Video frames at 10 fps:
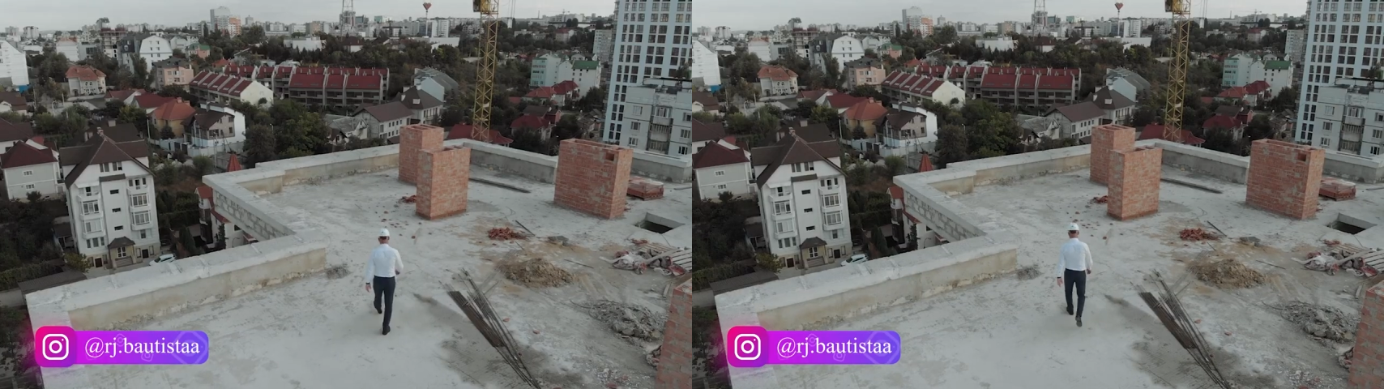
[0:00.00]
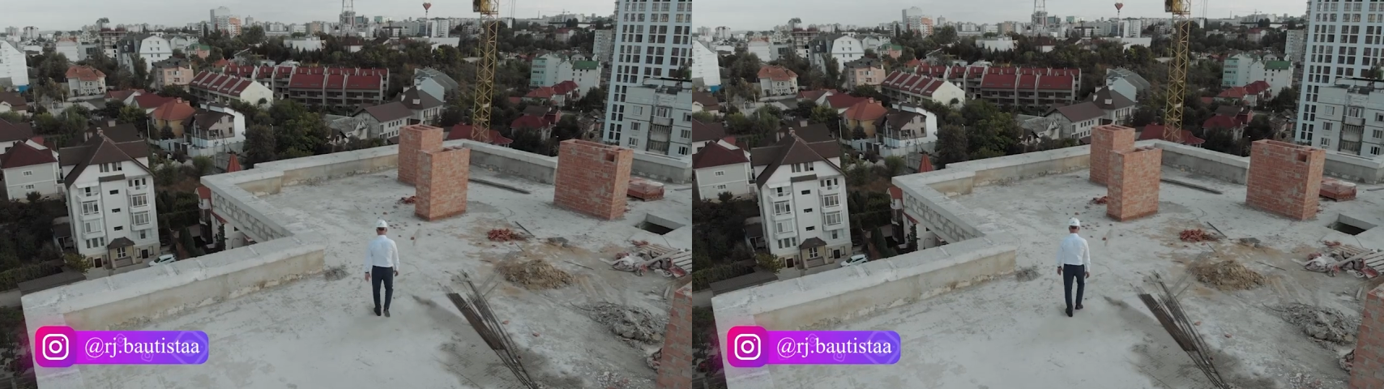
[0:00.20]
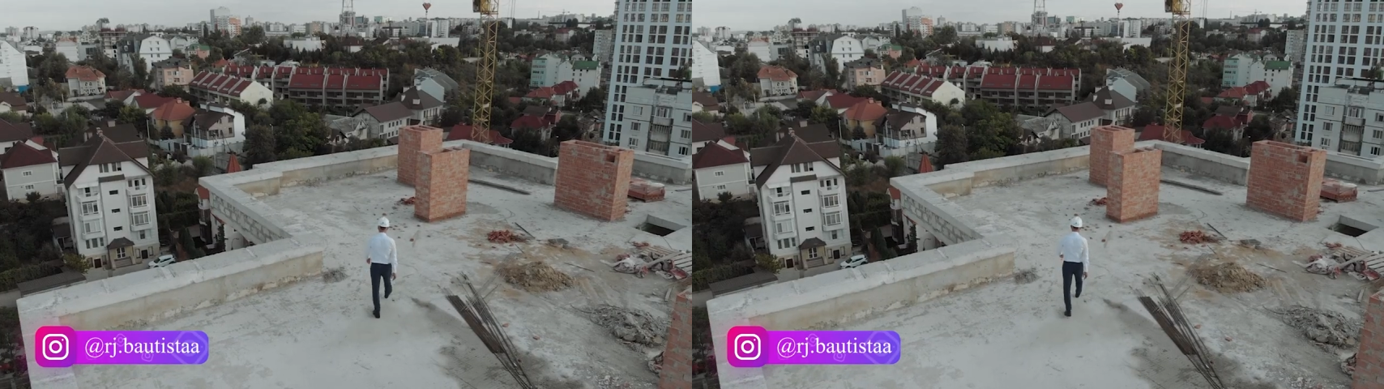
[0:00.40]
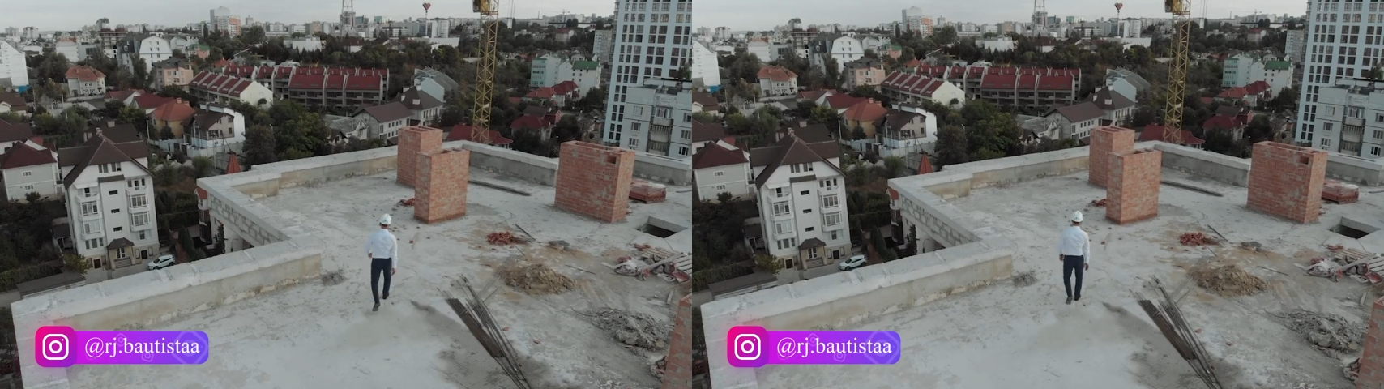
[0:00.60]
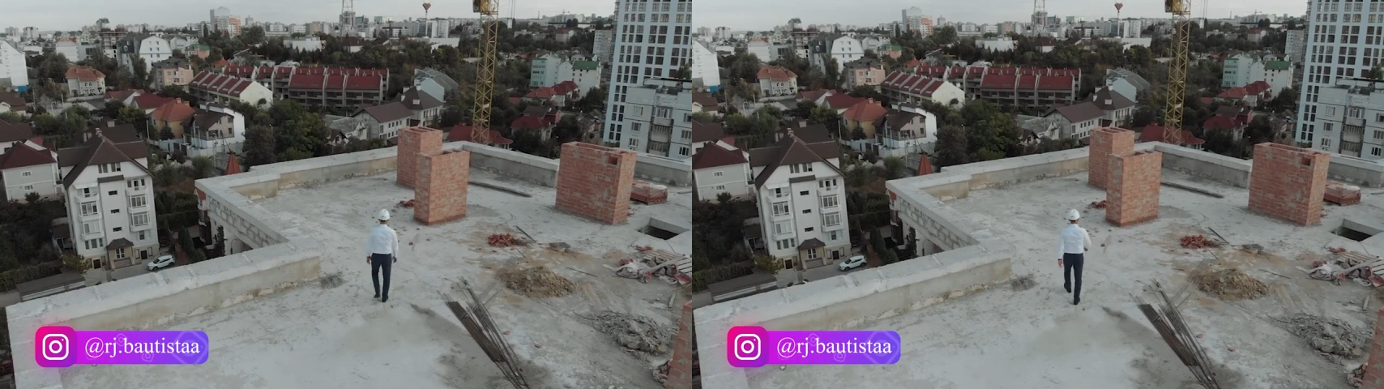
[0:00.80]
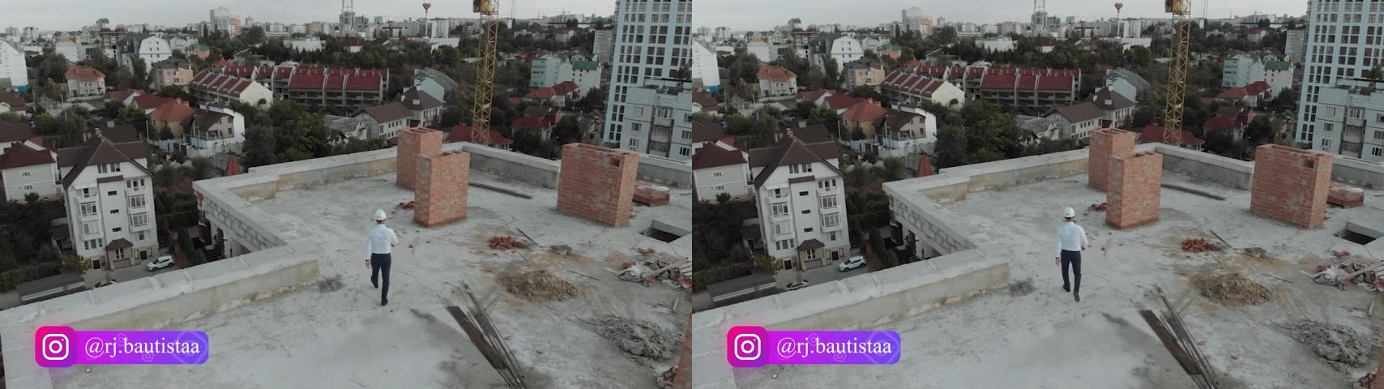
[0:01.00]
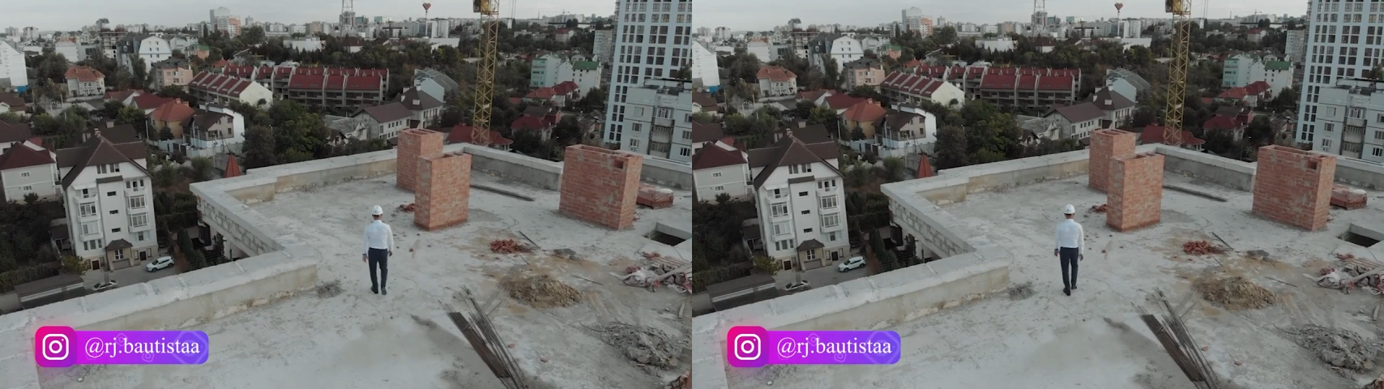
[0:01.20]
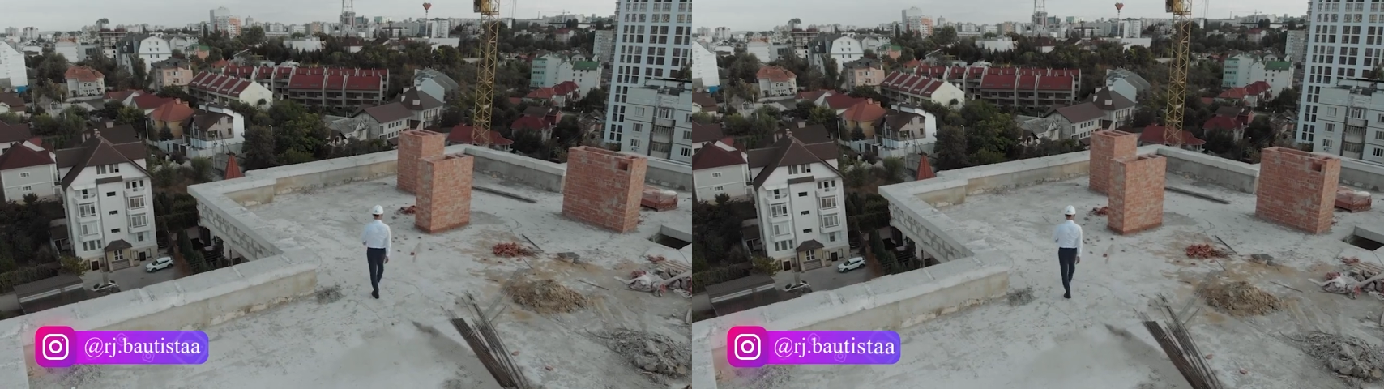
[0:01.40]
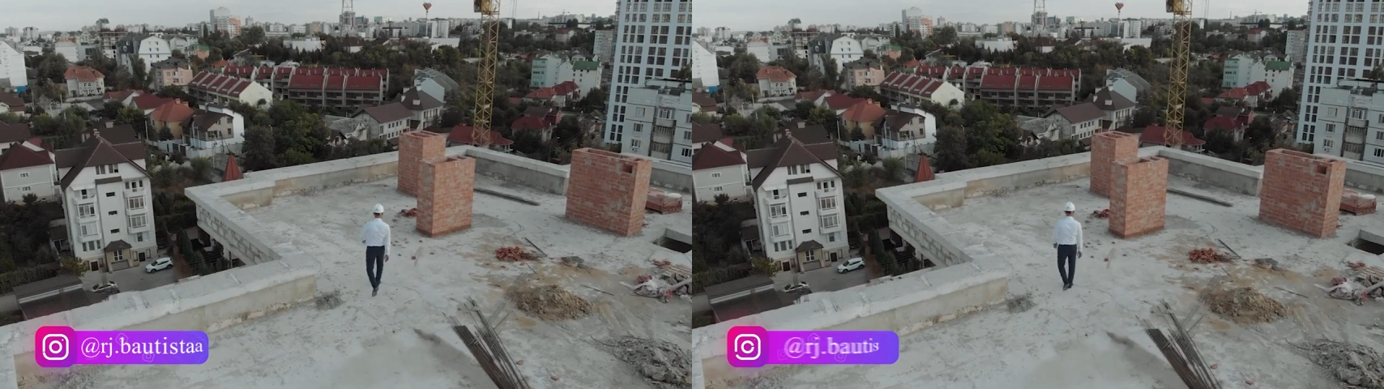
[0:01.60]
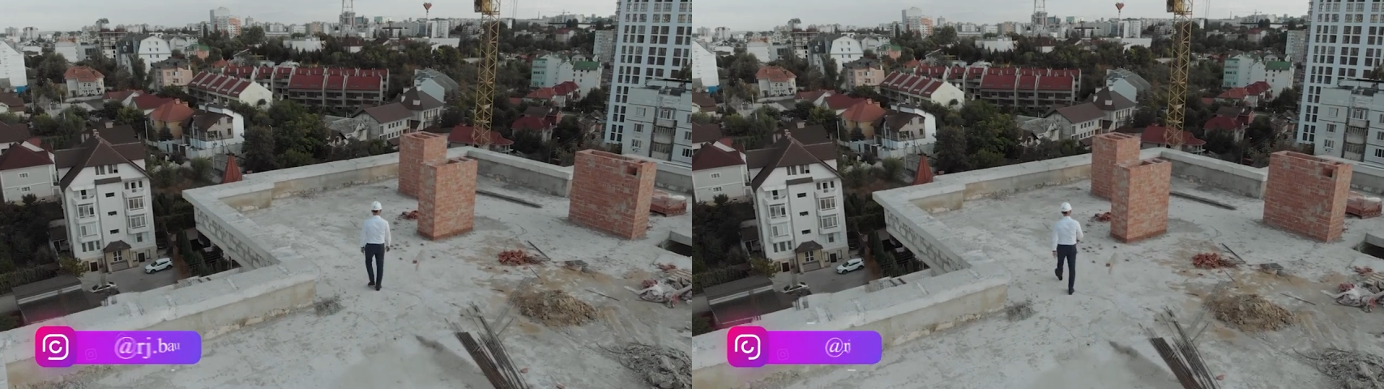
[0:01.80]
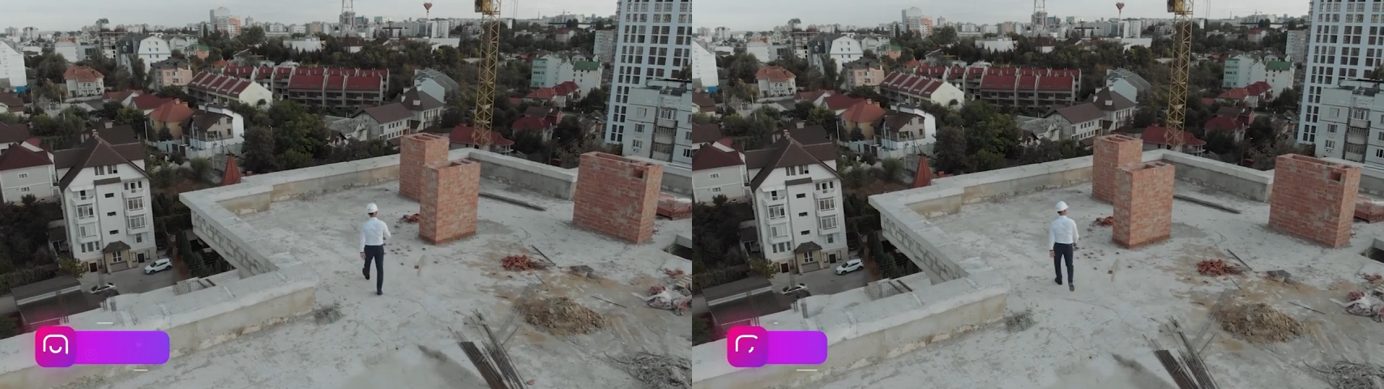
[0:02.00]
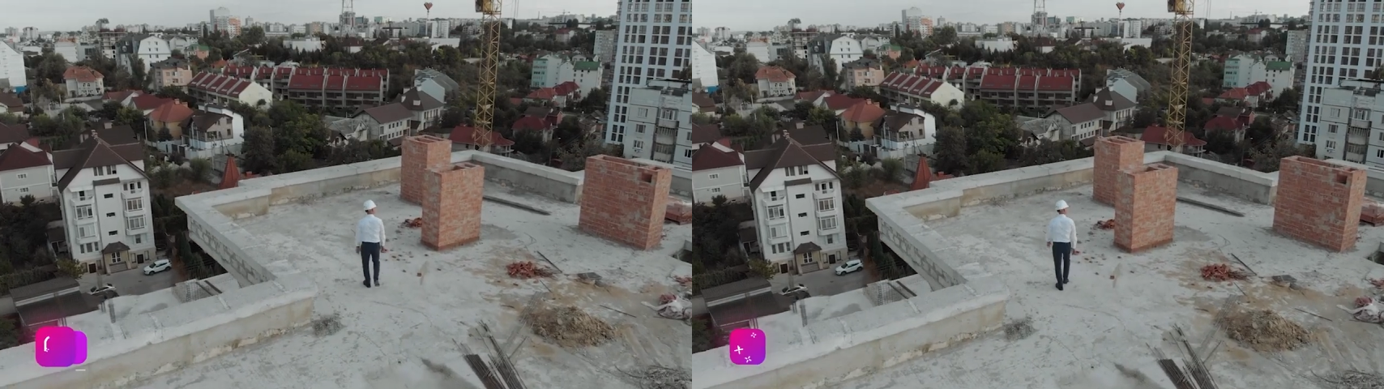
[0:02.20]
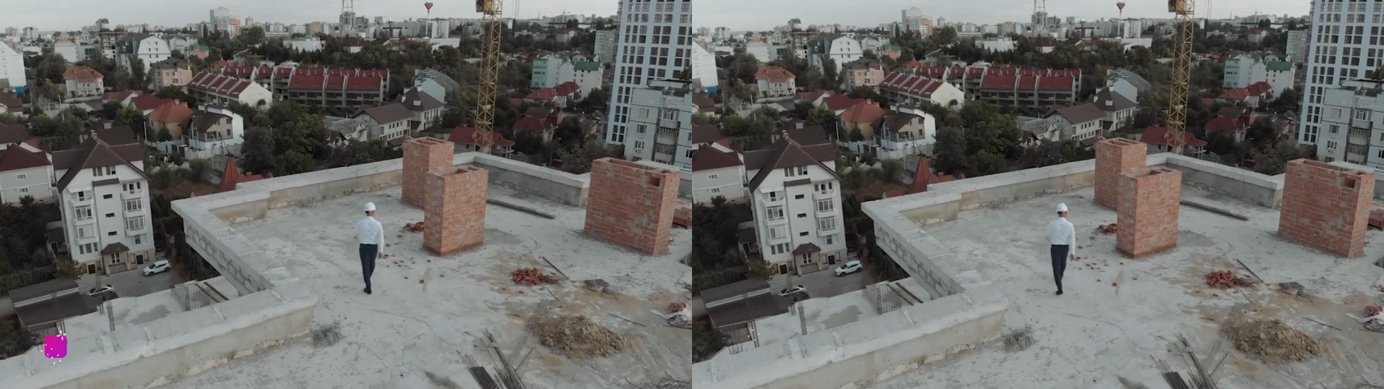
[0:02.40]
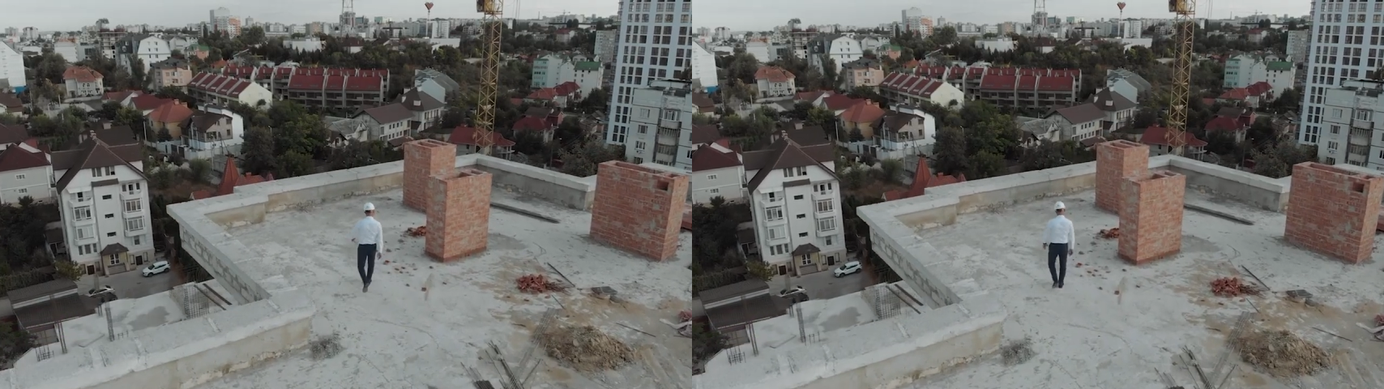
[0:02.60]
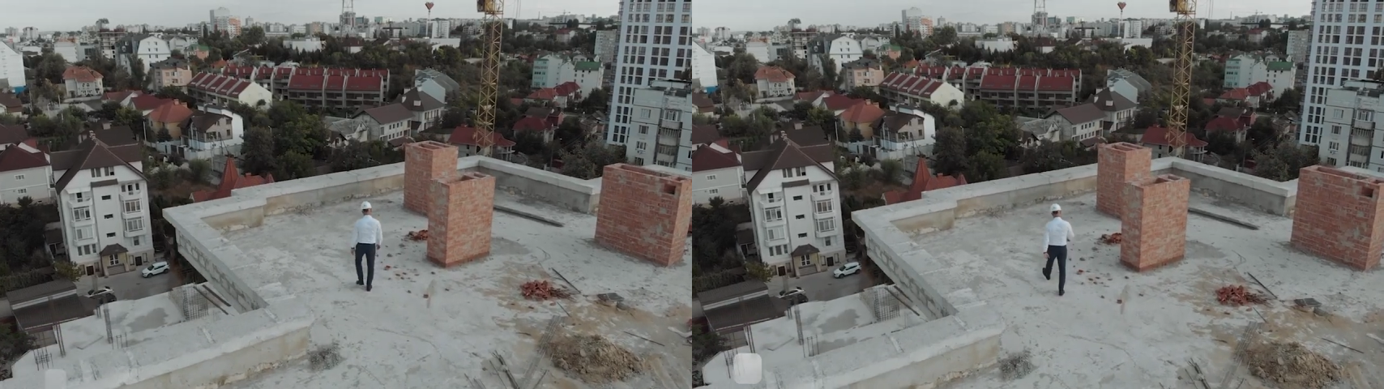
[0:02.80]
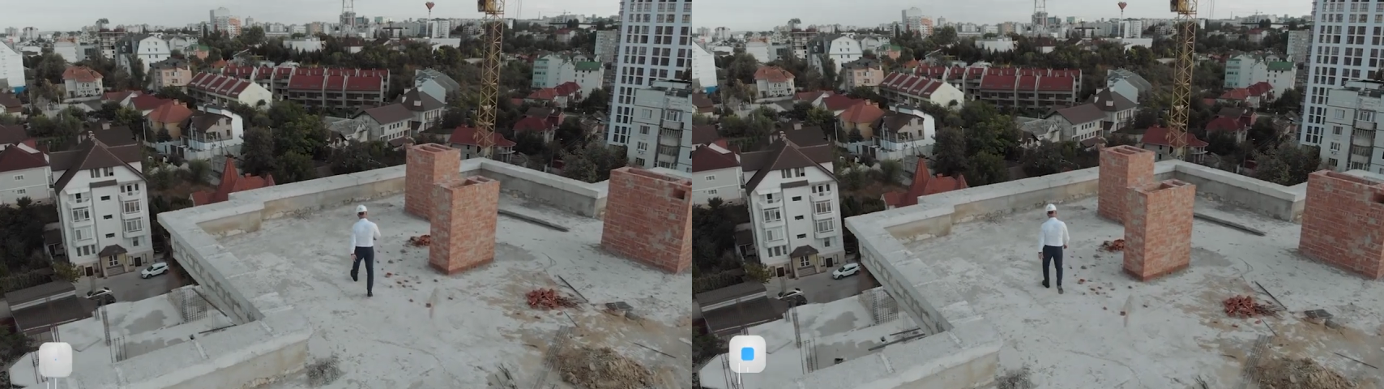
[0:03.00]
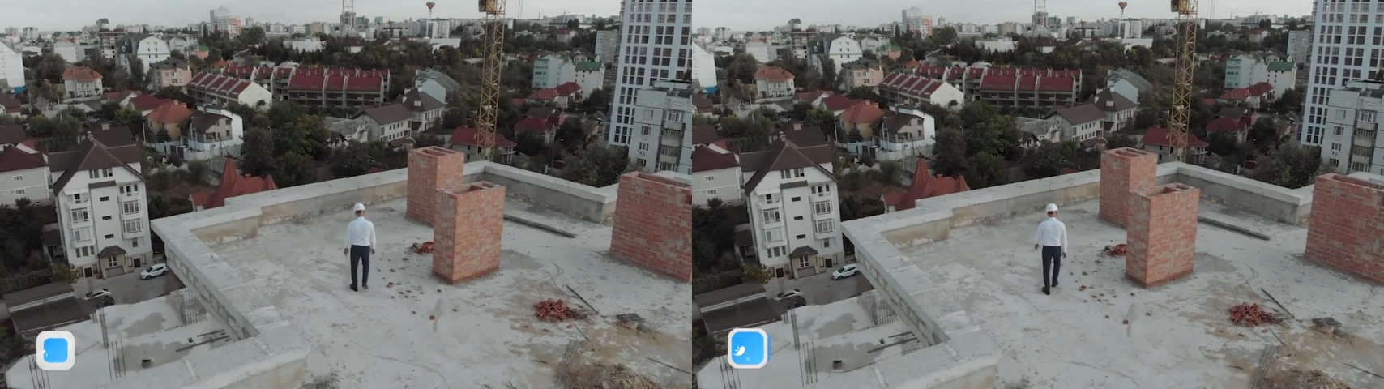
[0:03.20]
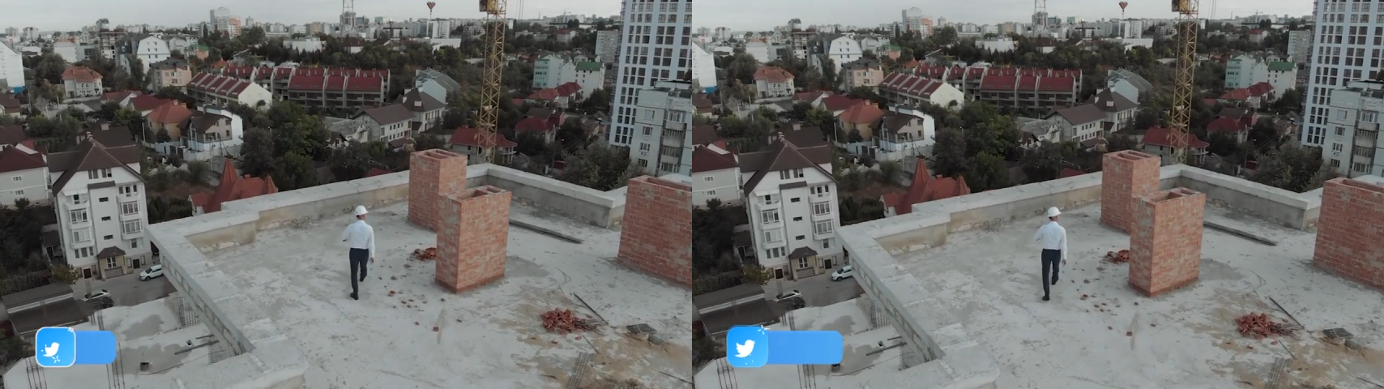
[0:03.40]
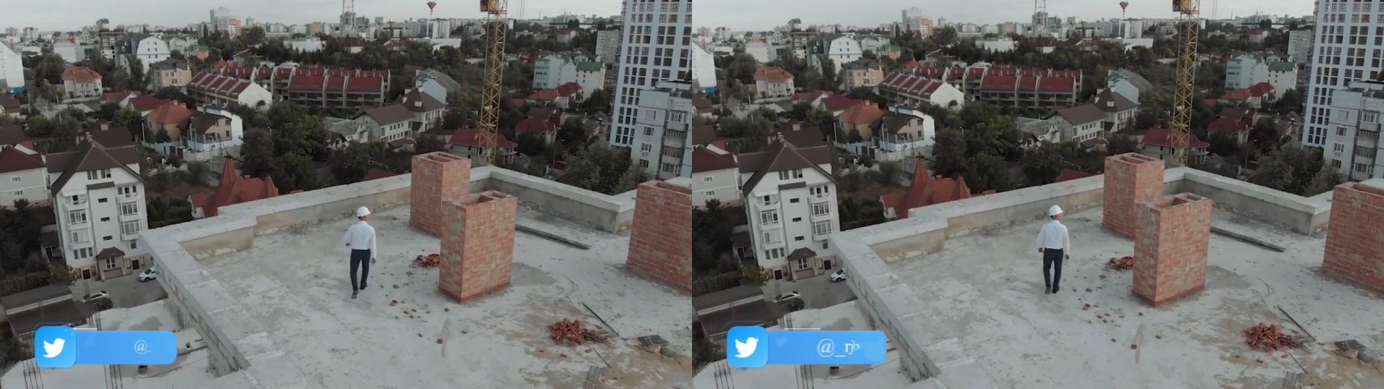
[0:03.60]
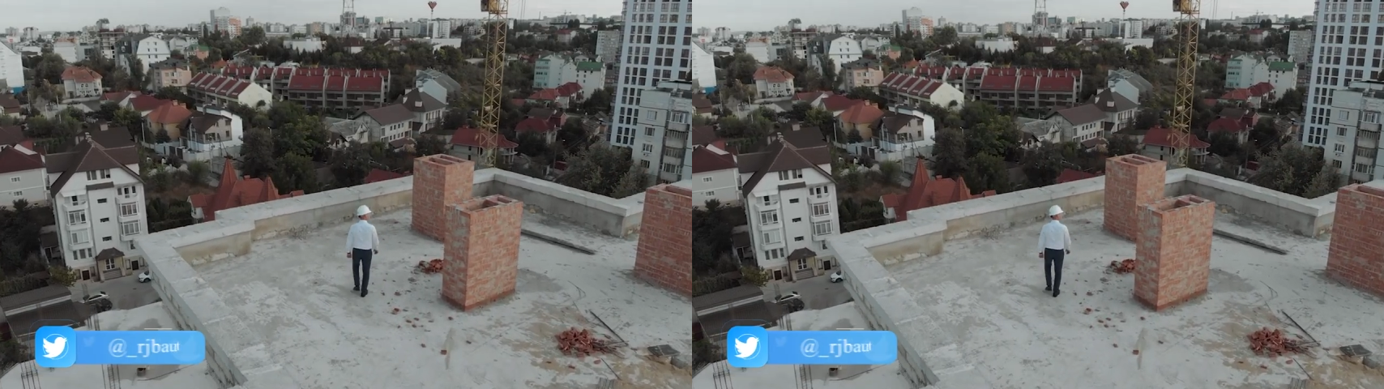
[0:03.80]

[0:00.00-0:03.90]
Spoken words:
Nobody's mouth can be seen.